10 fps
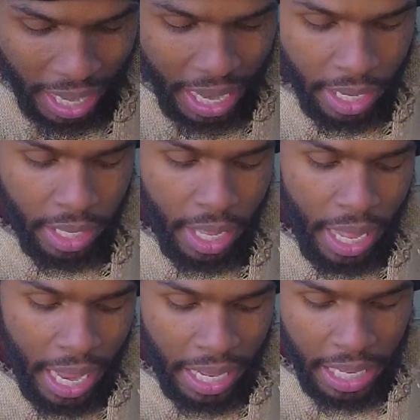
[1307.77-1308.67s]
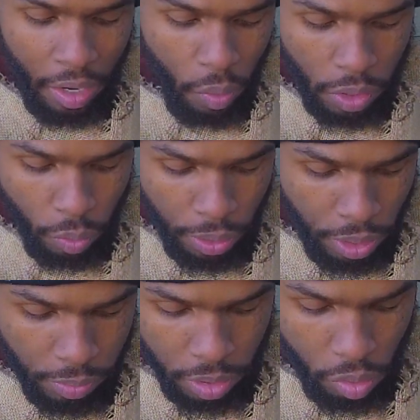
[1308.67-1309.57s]
head, and it was with
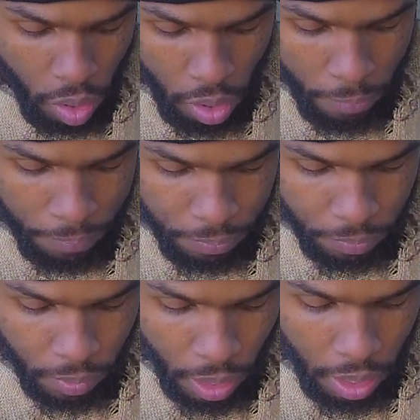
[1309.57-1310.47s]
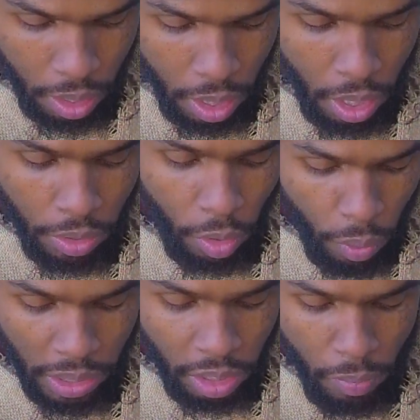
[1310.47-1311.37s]
them to do harm. Okay? The
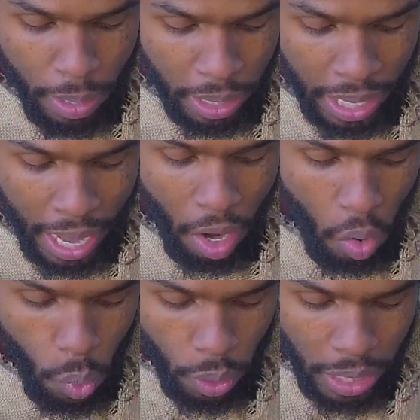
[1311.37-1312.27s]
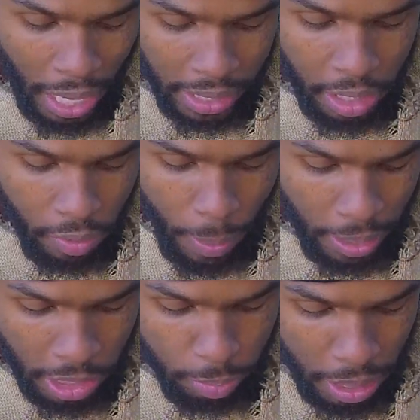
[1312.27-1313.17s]
rest of the mankind who were not killed by
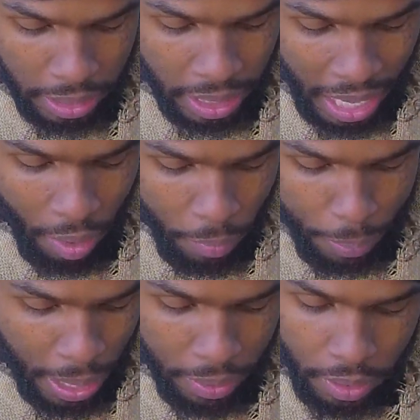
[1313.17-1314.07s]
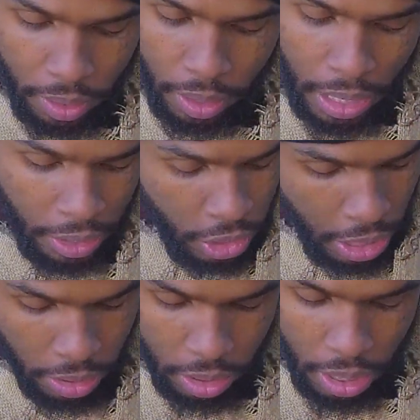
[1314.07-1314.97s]
these plagues did not repent,
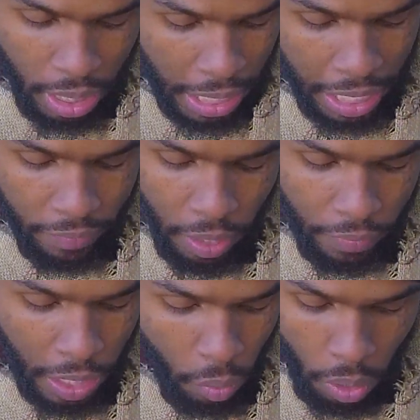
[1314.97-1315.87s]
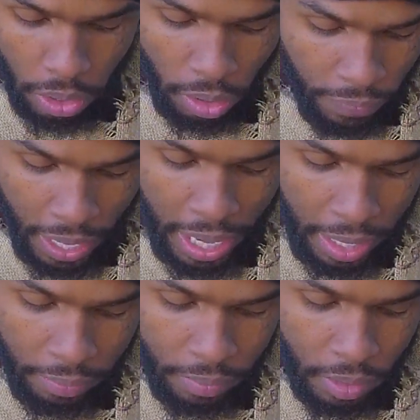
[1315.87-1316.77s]
Jesus, even of their works of their
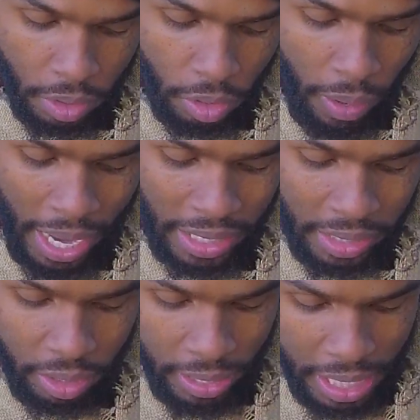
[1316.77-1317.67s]
hand, so as to